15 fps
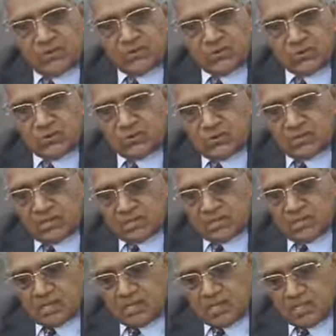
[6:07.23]
To
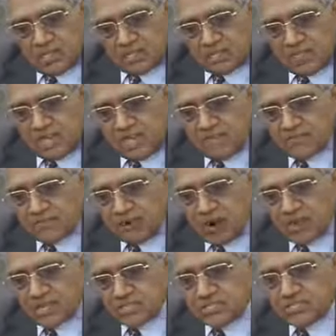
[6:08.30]
the
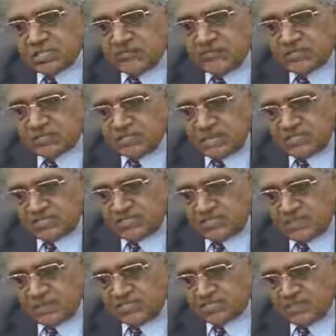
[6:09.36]
importance of
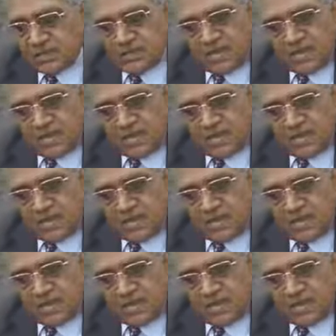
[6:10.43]
statistics